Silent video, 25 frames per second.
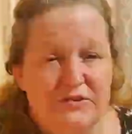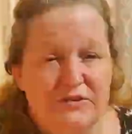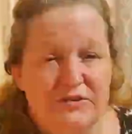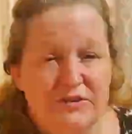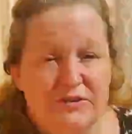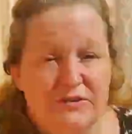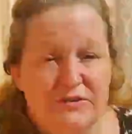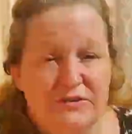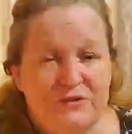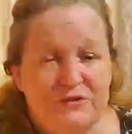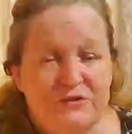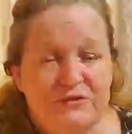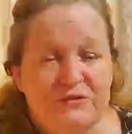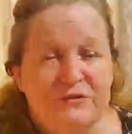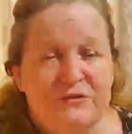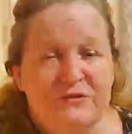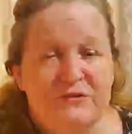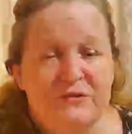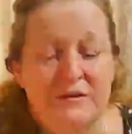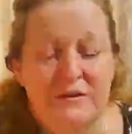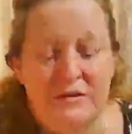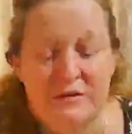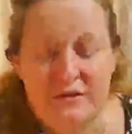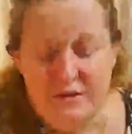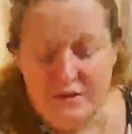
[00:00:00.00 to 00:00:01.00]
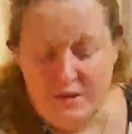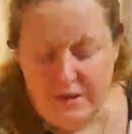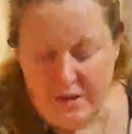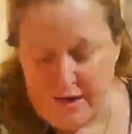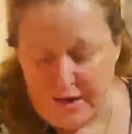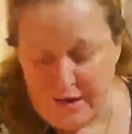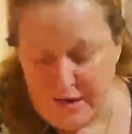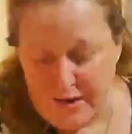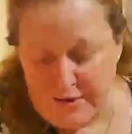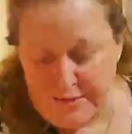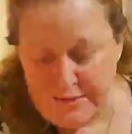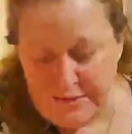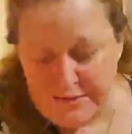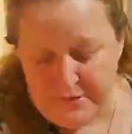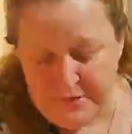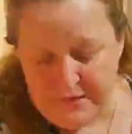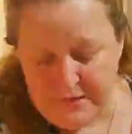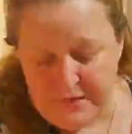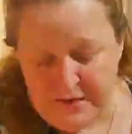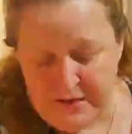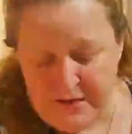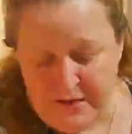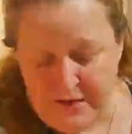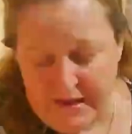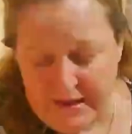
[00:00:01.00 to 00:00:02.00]
turn,
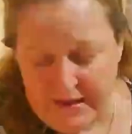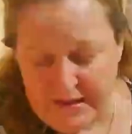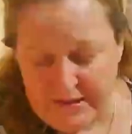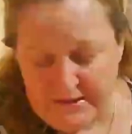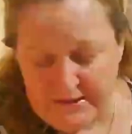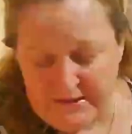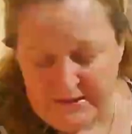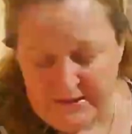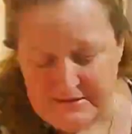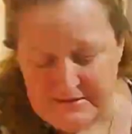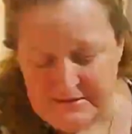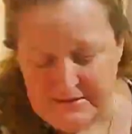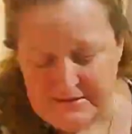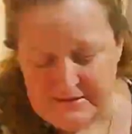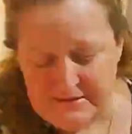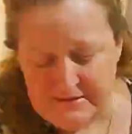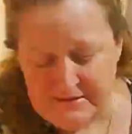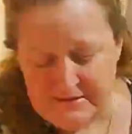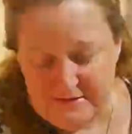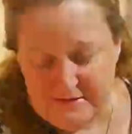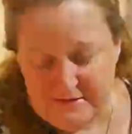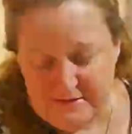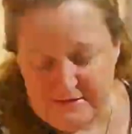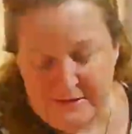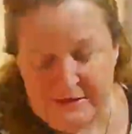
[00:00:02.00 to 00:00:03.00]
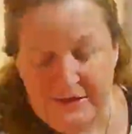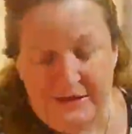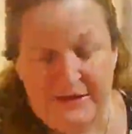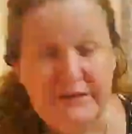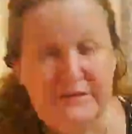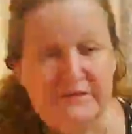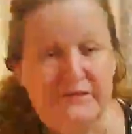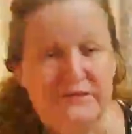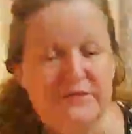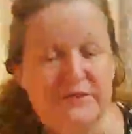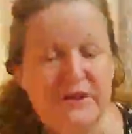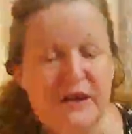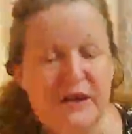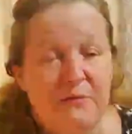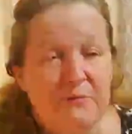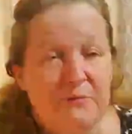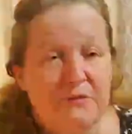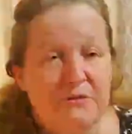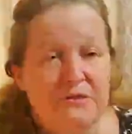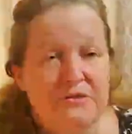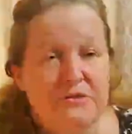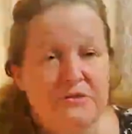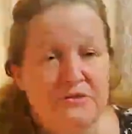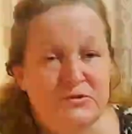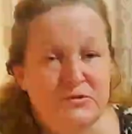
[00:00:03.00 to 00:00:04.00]
that as things are
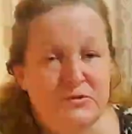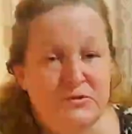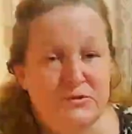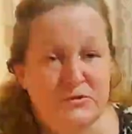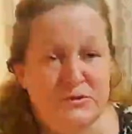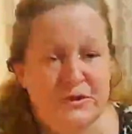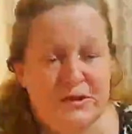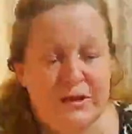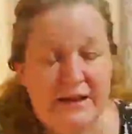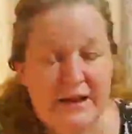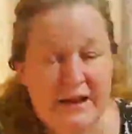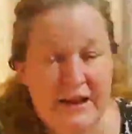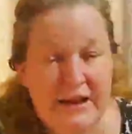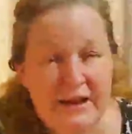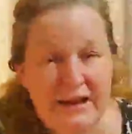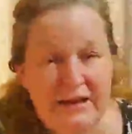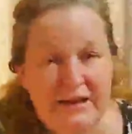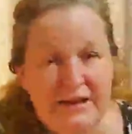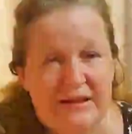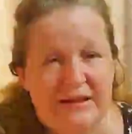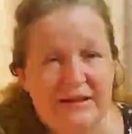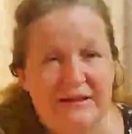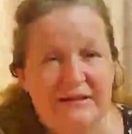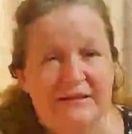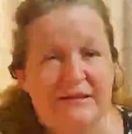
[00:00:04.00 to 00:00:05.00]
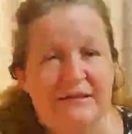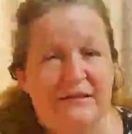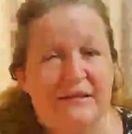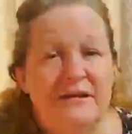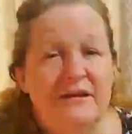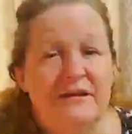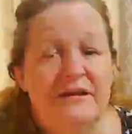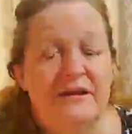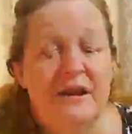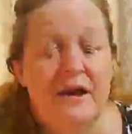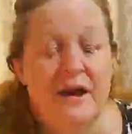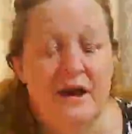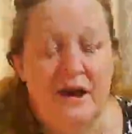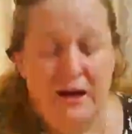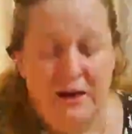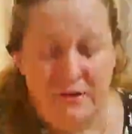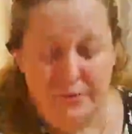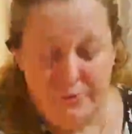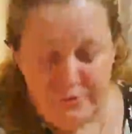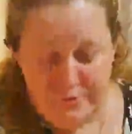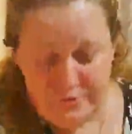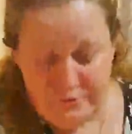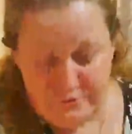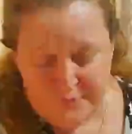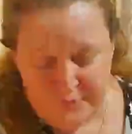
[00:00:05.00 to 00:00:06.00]
coming to an end,
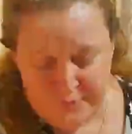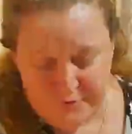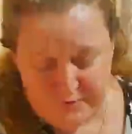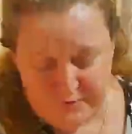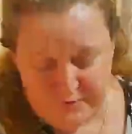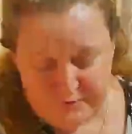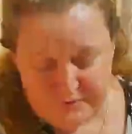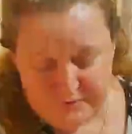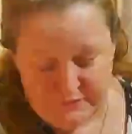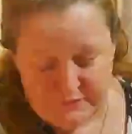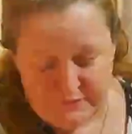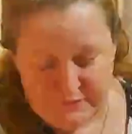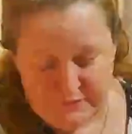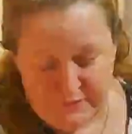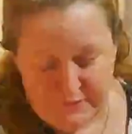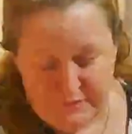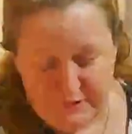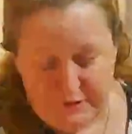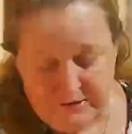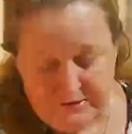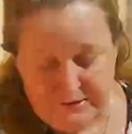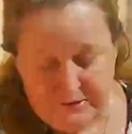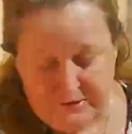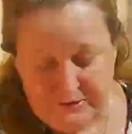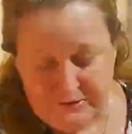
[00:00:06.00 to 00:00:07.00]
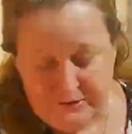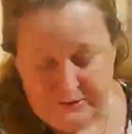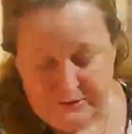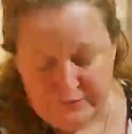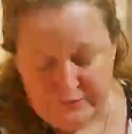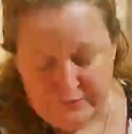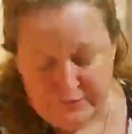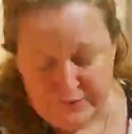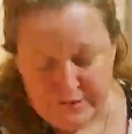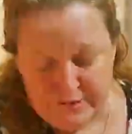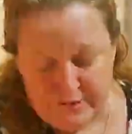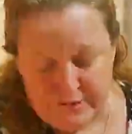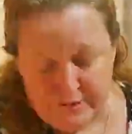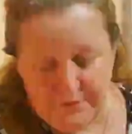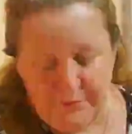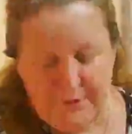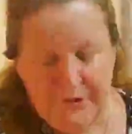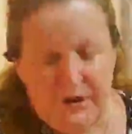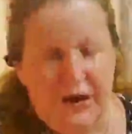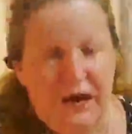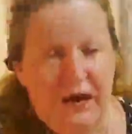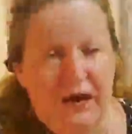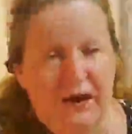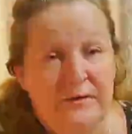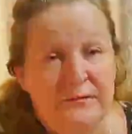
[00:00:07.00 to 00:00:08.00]
other things are starting to
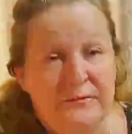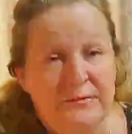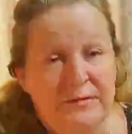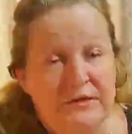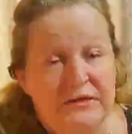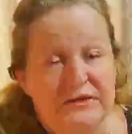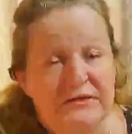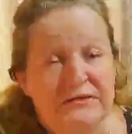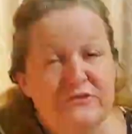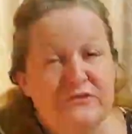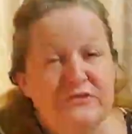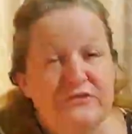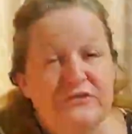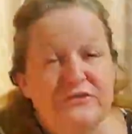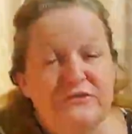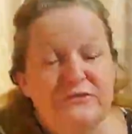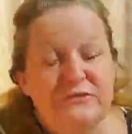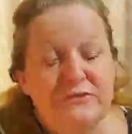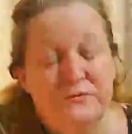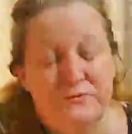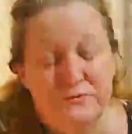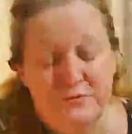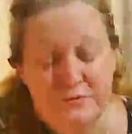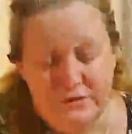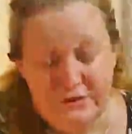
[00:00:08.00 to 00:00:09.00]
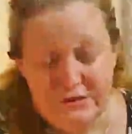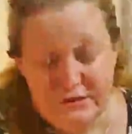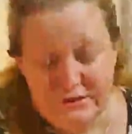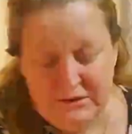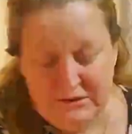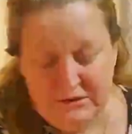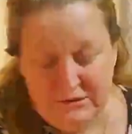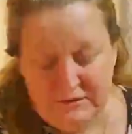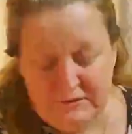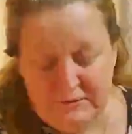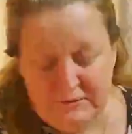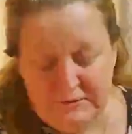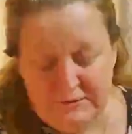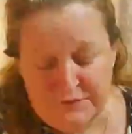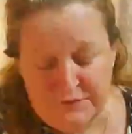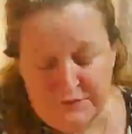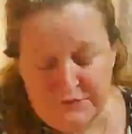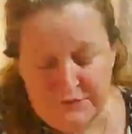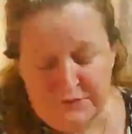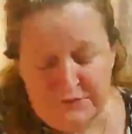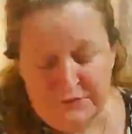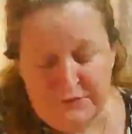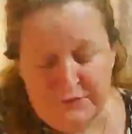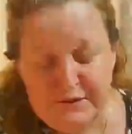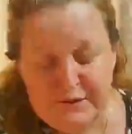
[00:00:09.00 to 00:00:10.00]
come into
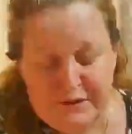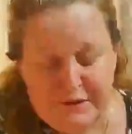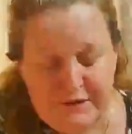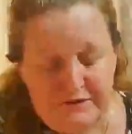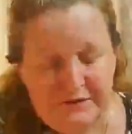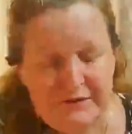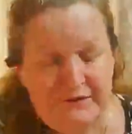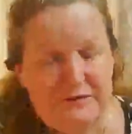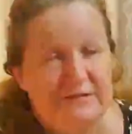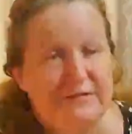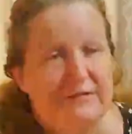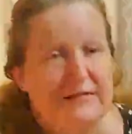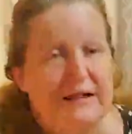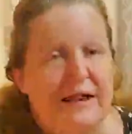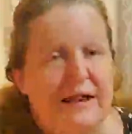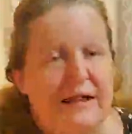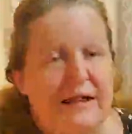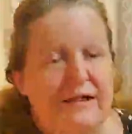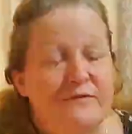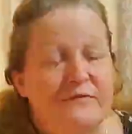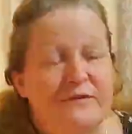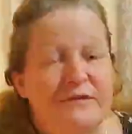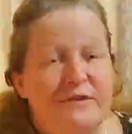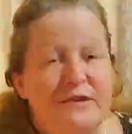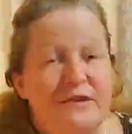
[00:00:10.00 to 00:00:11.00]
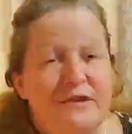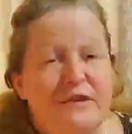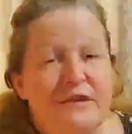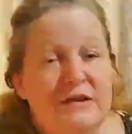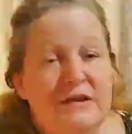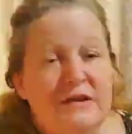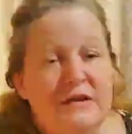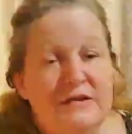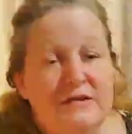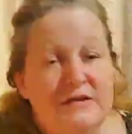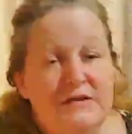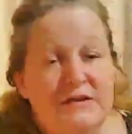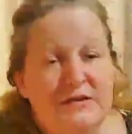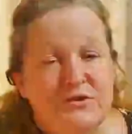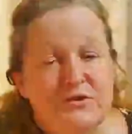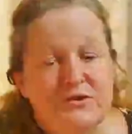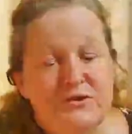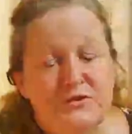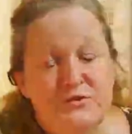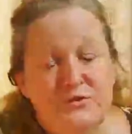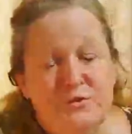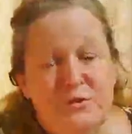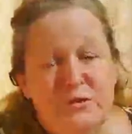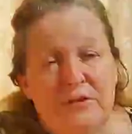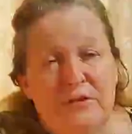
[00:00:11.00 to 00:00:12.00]
view and into life. And so
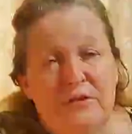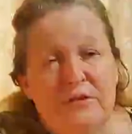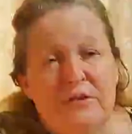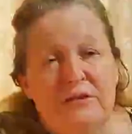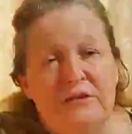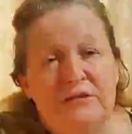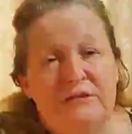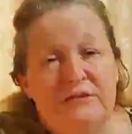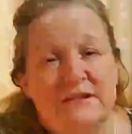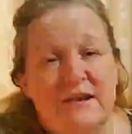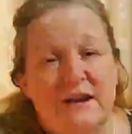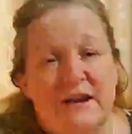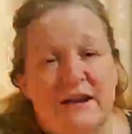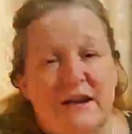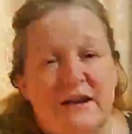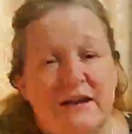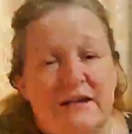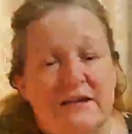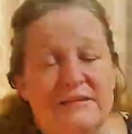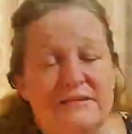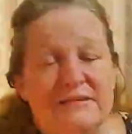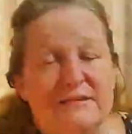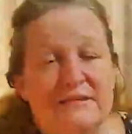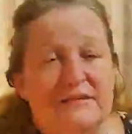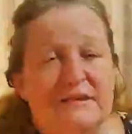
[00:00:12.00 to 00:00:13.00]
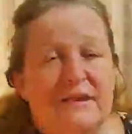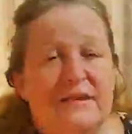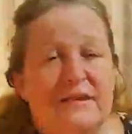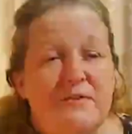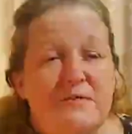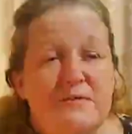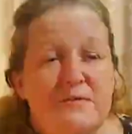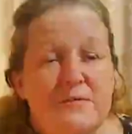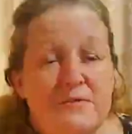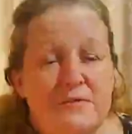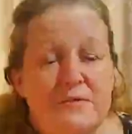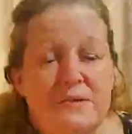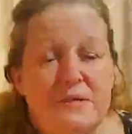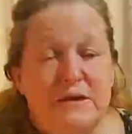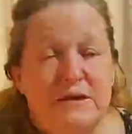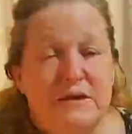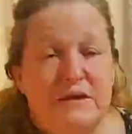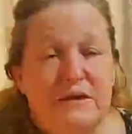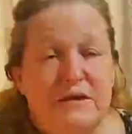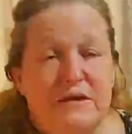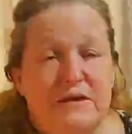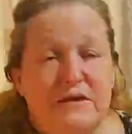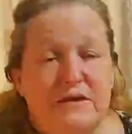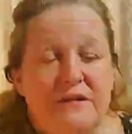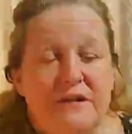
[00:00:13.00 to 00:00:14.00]
as one thing dies, another
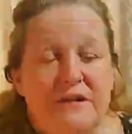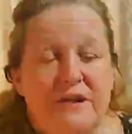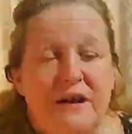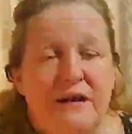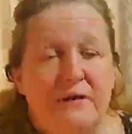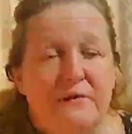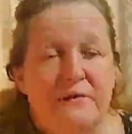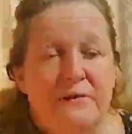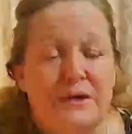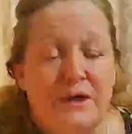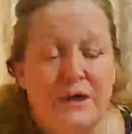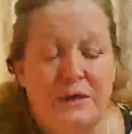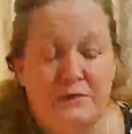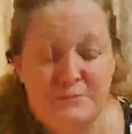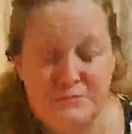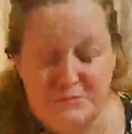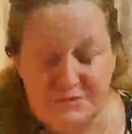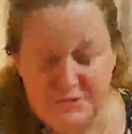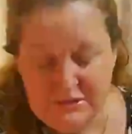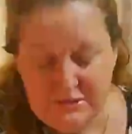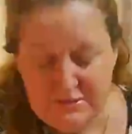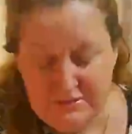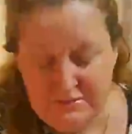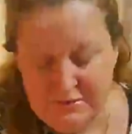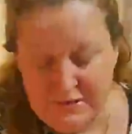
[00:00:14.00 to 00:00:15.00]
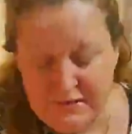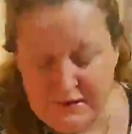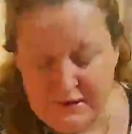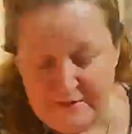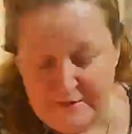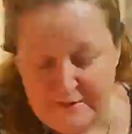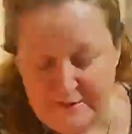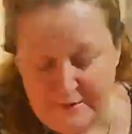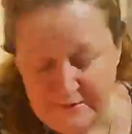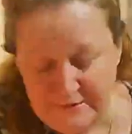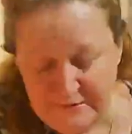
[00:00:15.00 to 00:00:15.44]
thing comes to life.